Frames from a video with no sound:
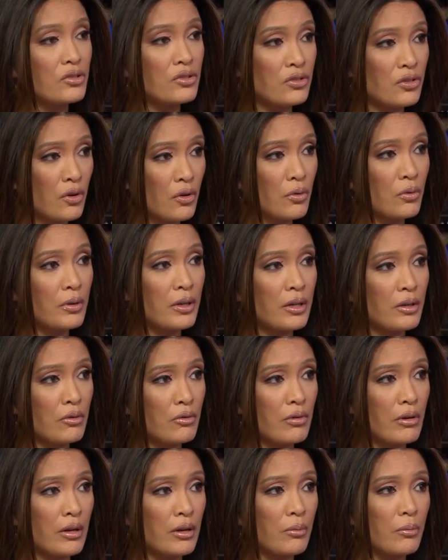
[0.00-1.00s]
so
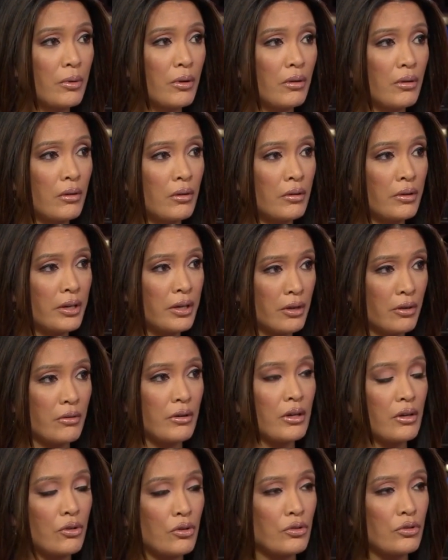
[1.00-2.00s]
incredible
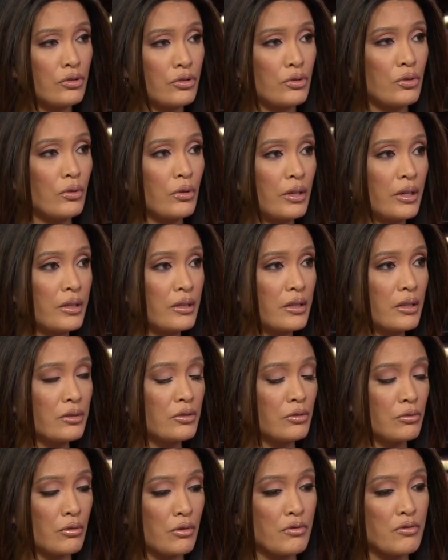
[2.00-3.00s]
hearing her story. And
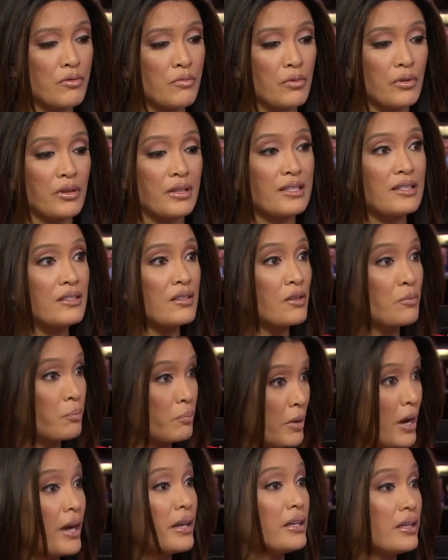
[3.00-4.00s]
Dr. Rosenberg is a
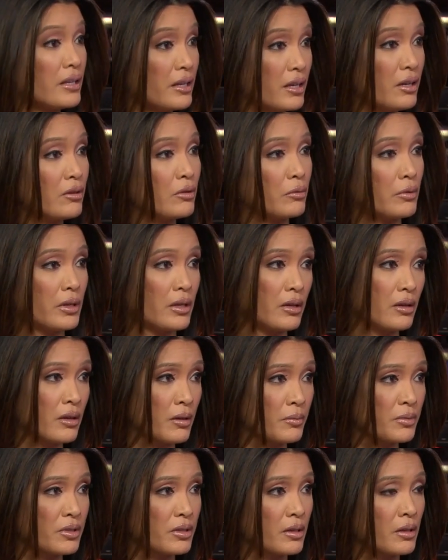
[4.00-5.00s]
pioneer when it
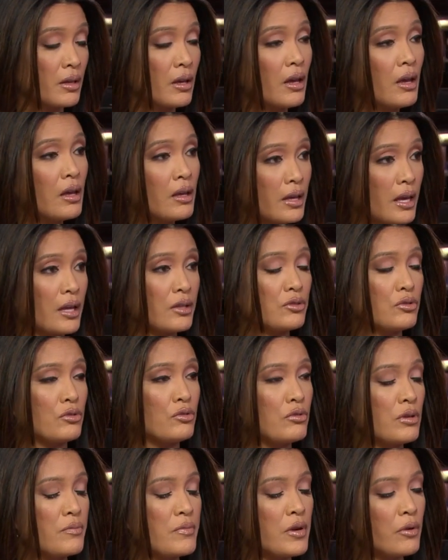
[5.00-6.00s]
comes to cancer
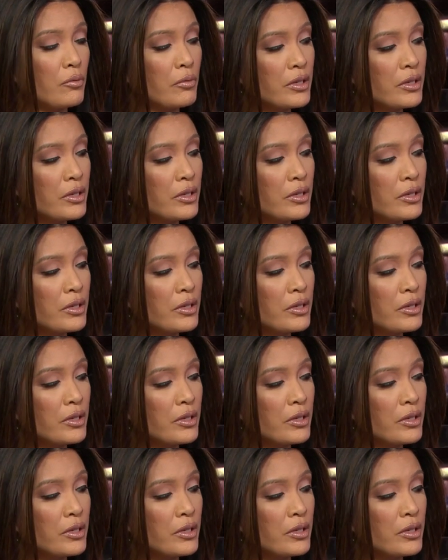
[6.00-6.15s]
treatment